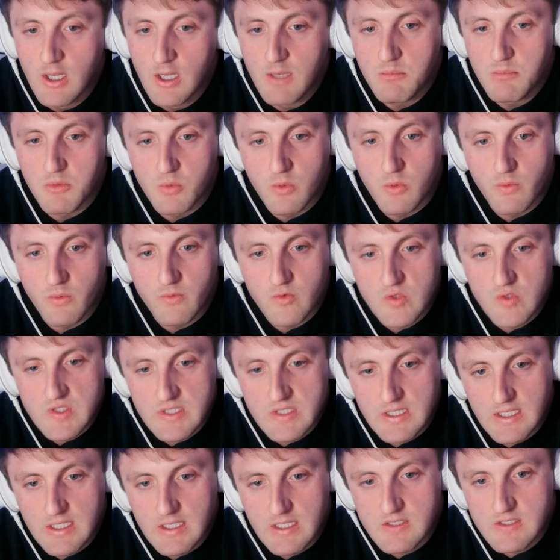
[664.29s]
But what we've
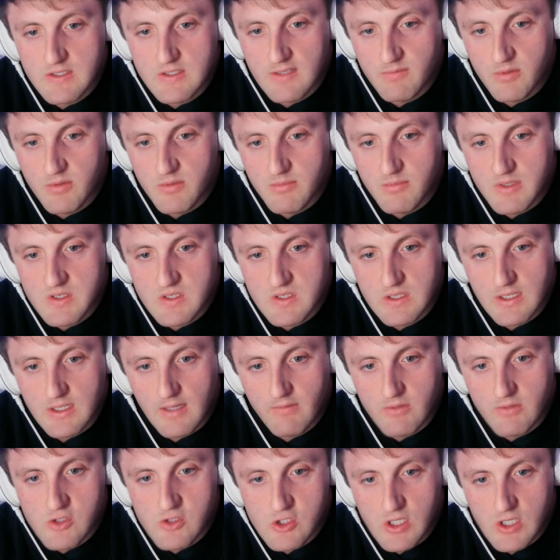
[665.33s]
seen is they've been missing
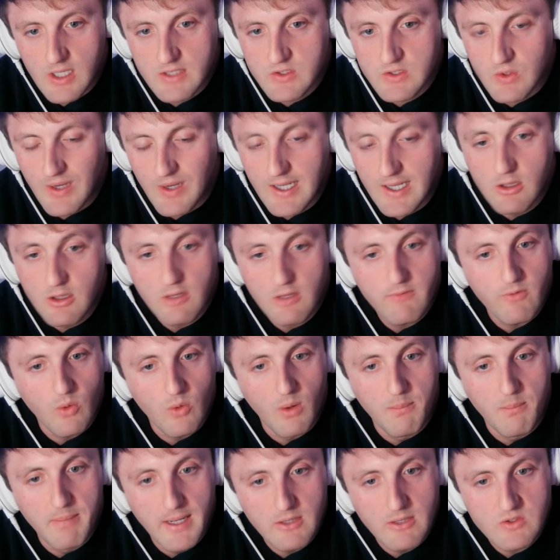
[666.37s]
every shot. So I look for
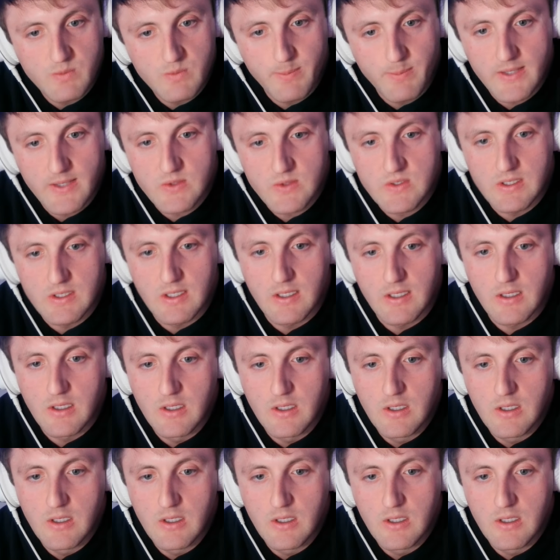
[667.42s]
a bounce back tonight.